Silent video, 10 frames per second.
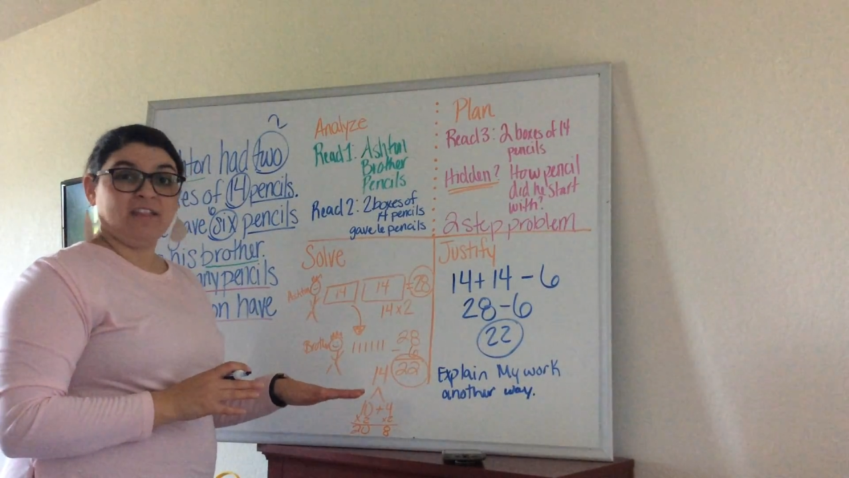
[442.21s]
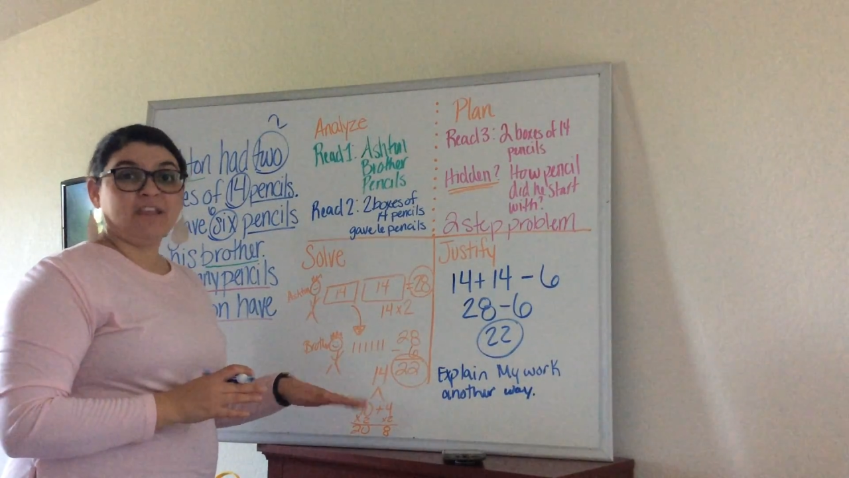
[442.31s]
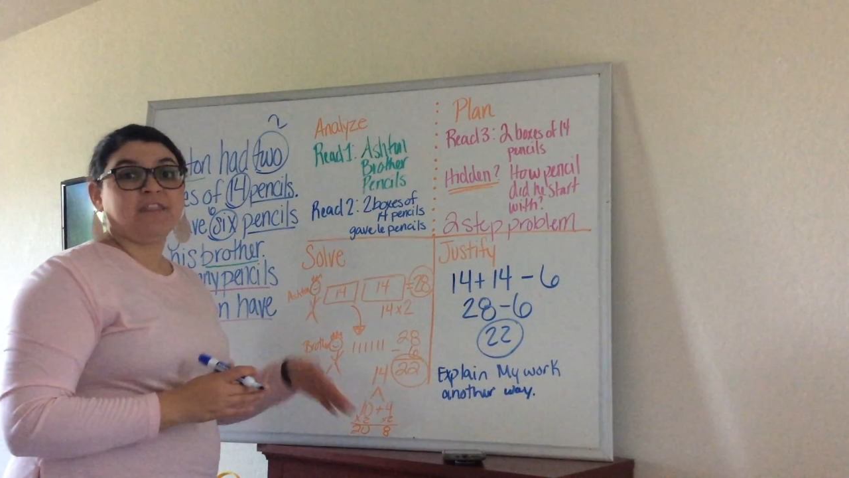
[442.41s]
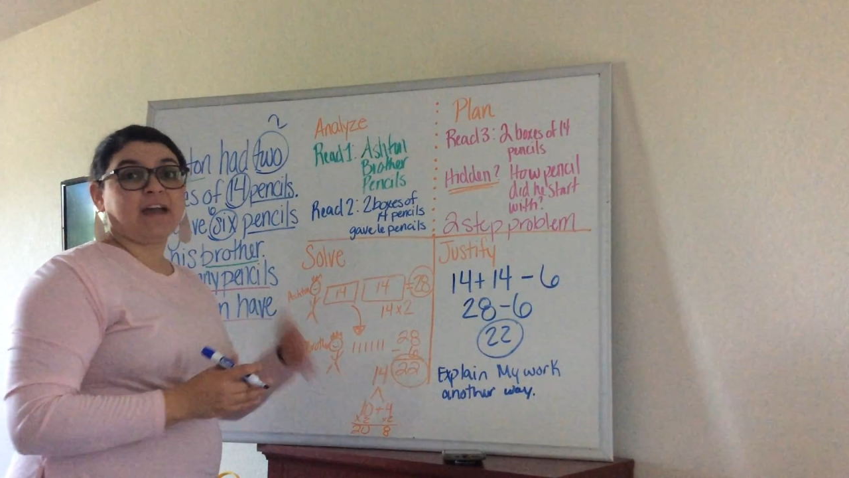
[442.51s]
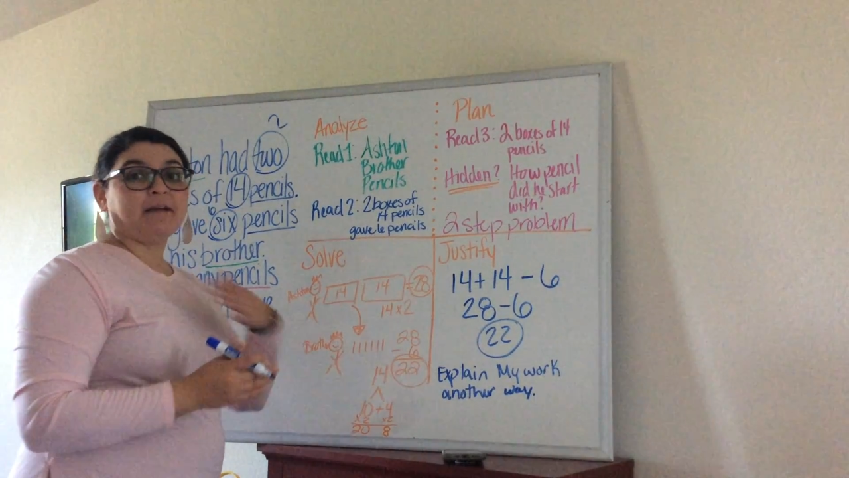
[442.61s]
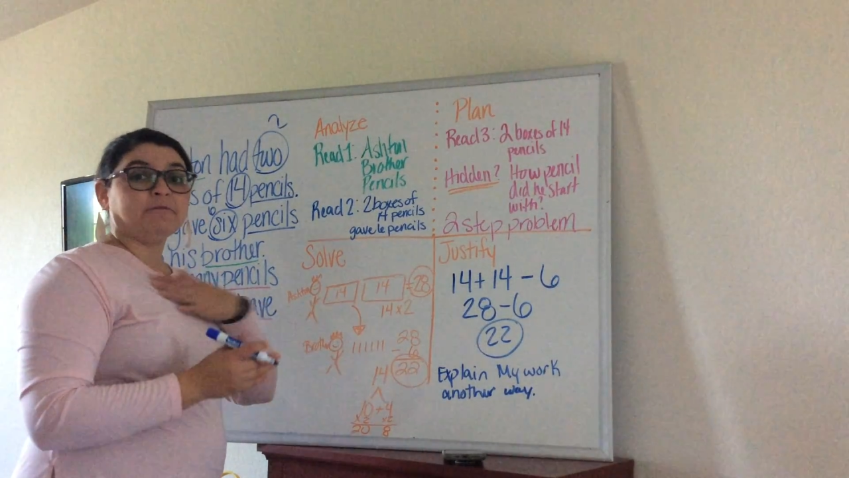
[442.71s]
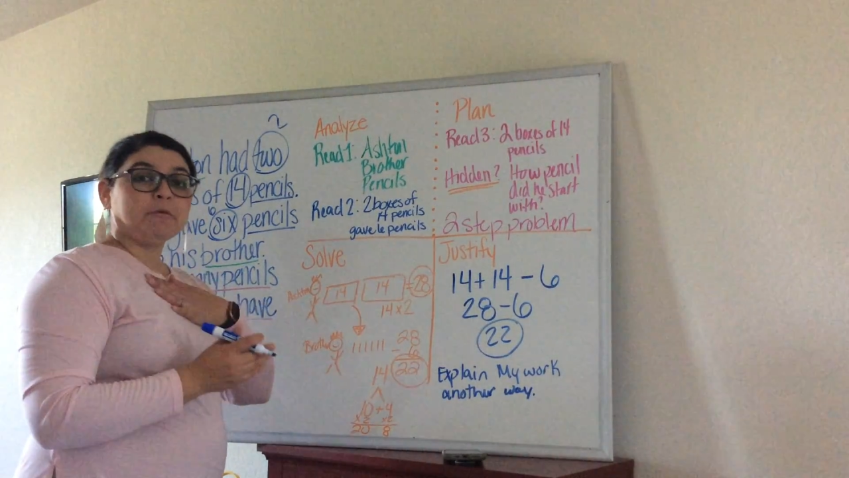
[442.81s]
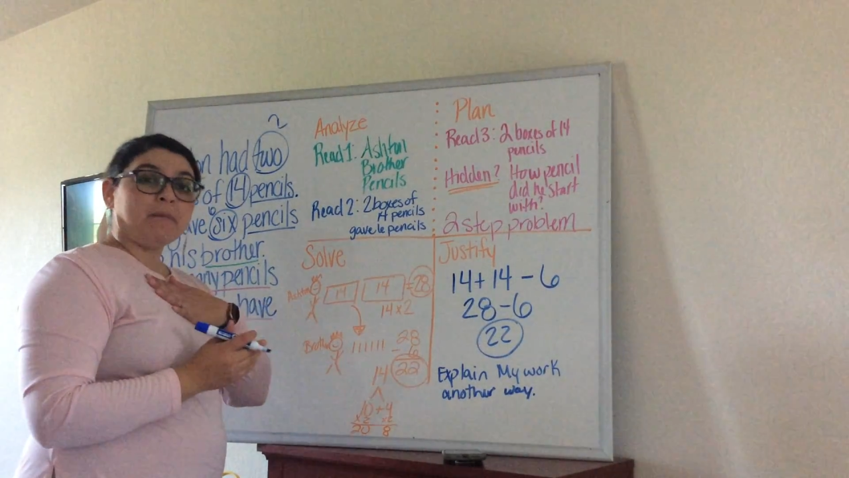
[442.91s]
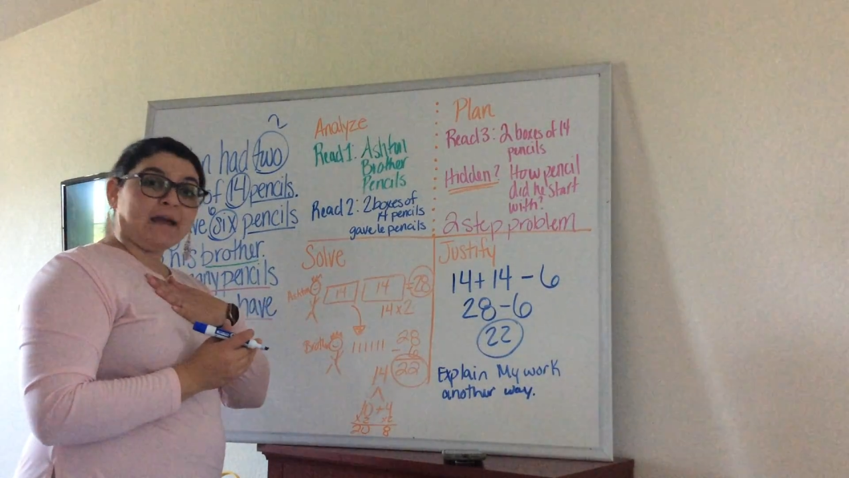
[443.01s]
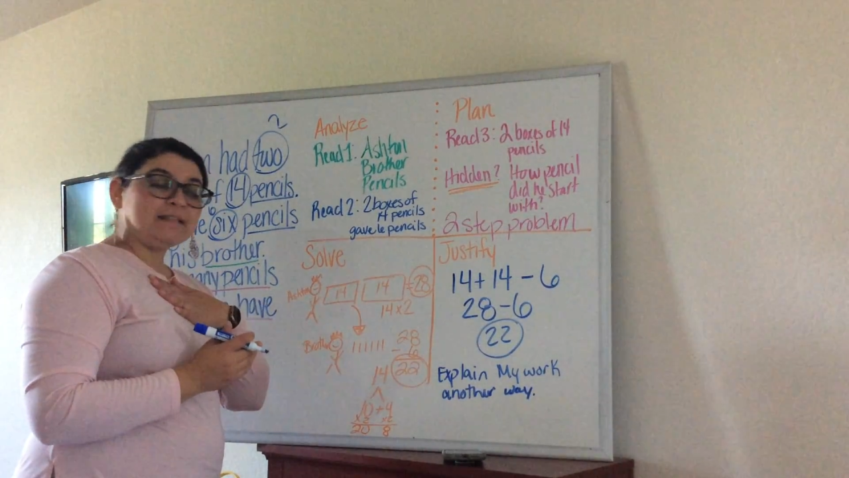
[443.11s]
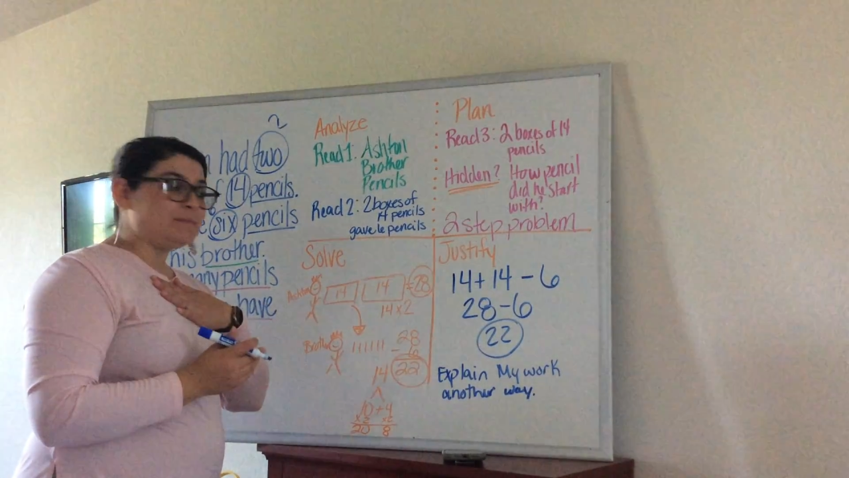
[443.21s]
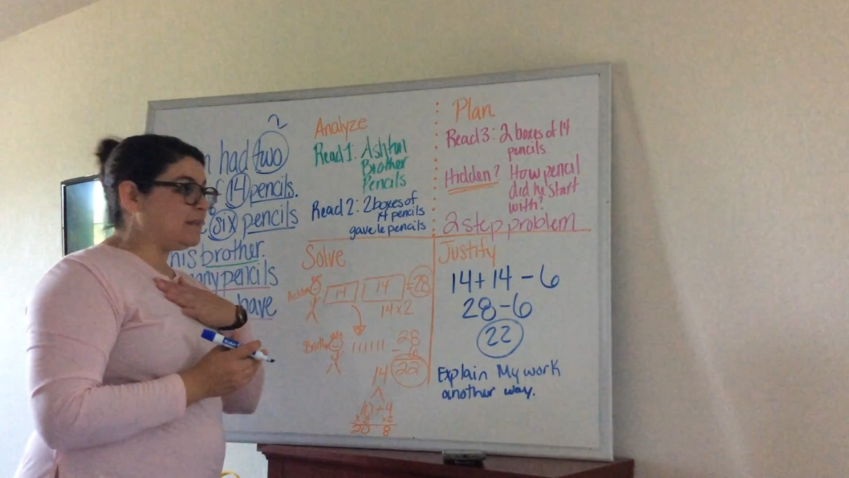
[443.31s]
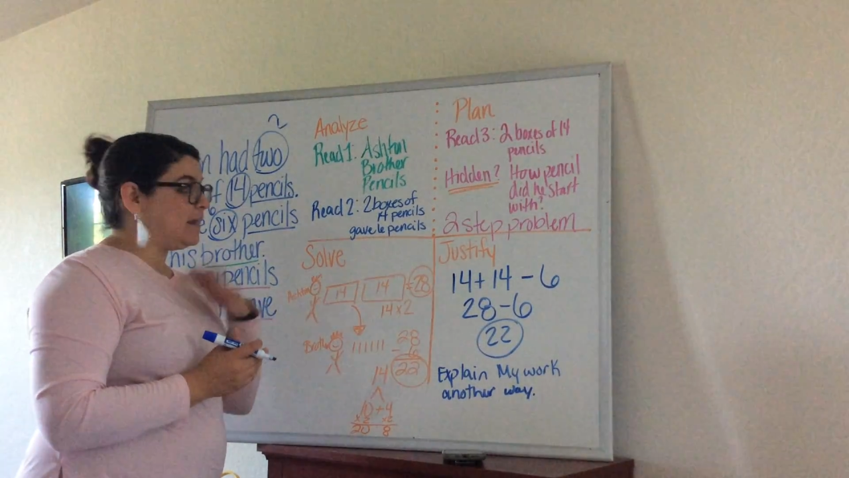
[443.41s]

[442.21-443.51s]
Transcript: Then that reminds me